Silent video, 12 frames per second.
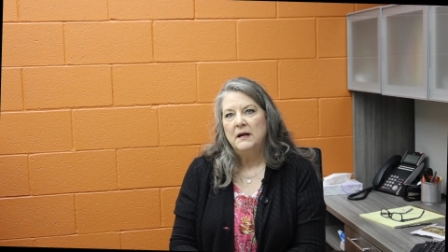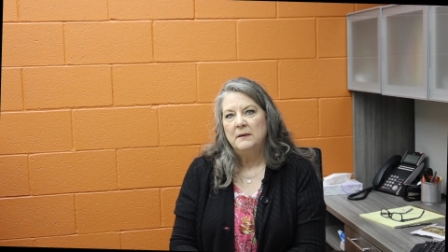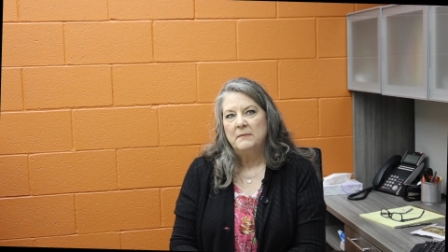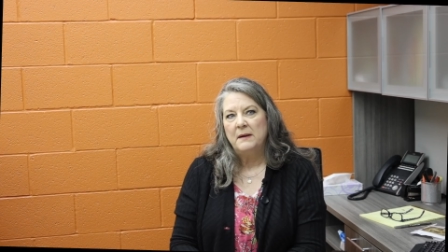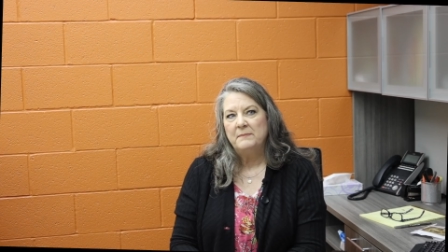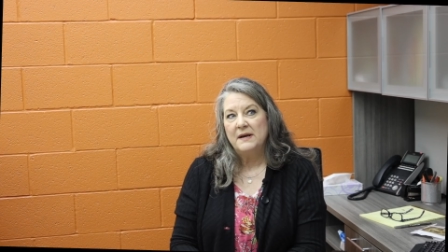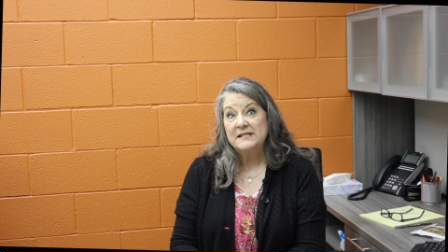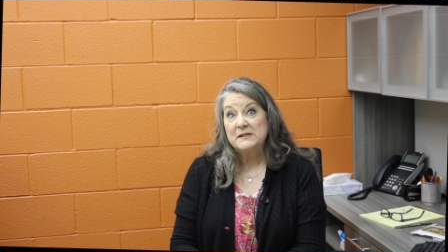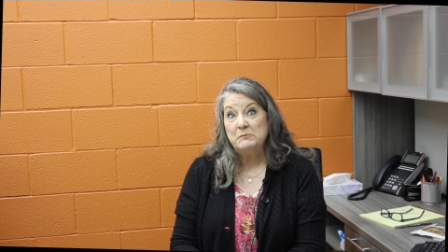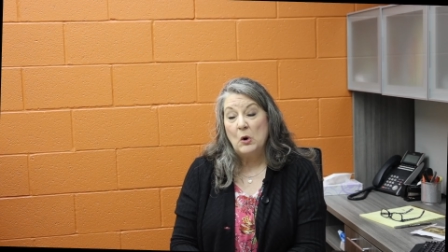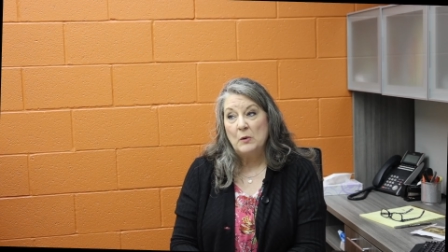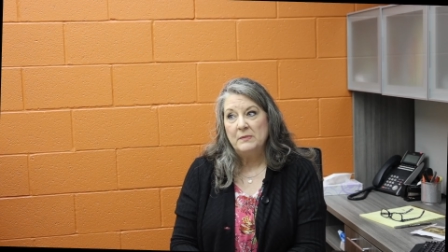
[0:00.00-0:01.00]
My best
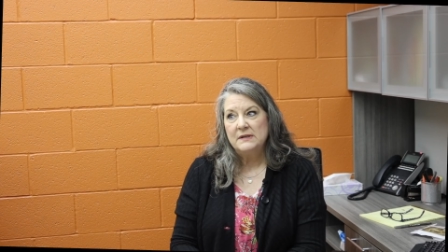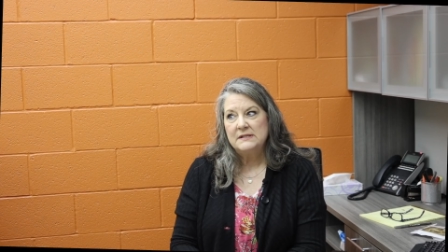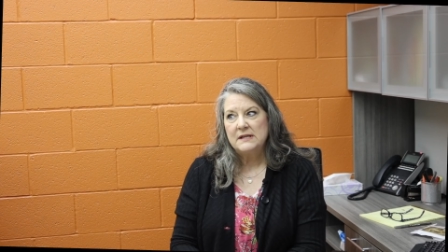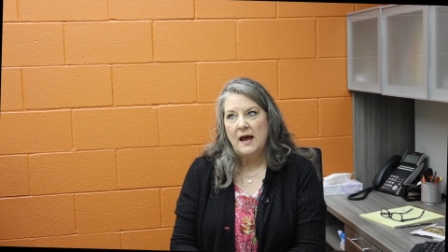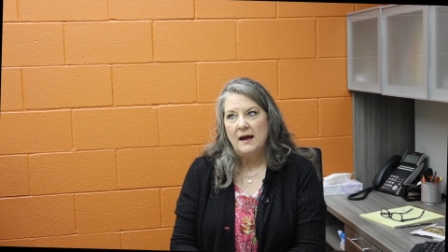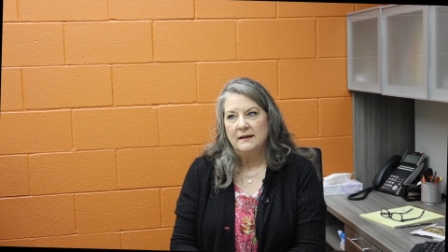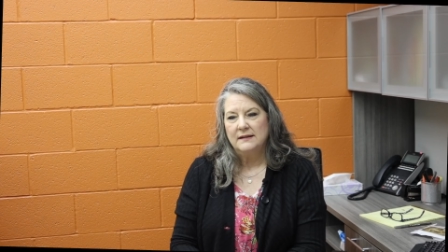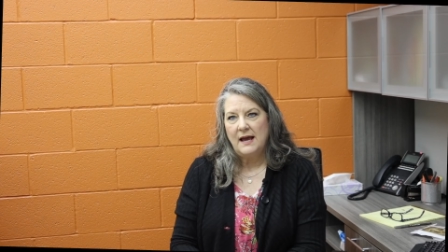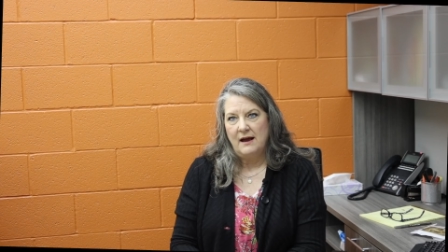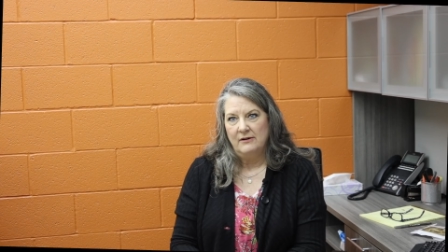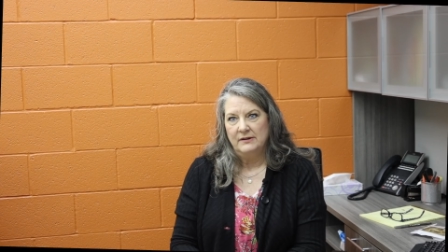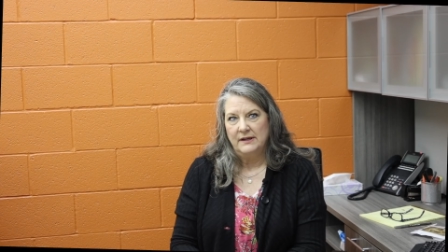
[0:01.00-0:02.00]
moments at
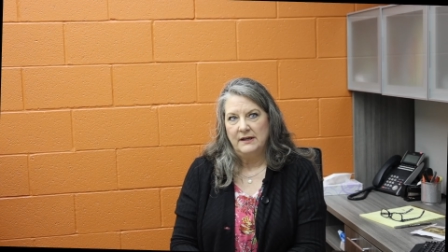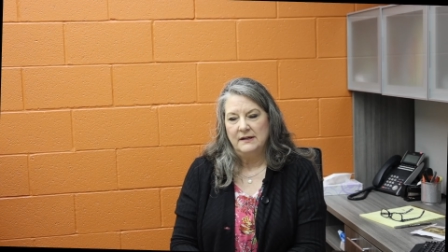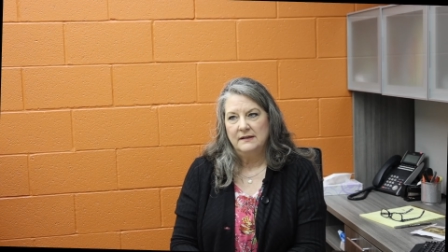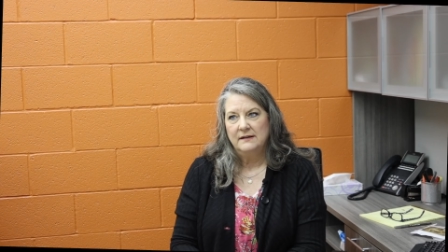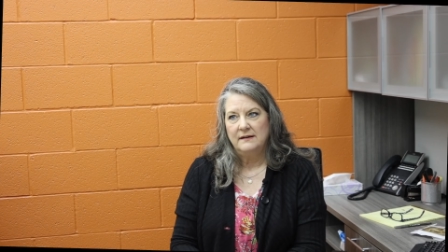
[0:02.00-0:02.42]
Cowley,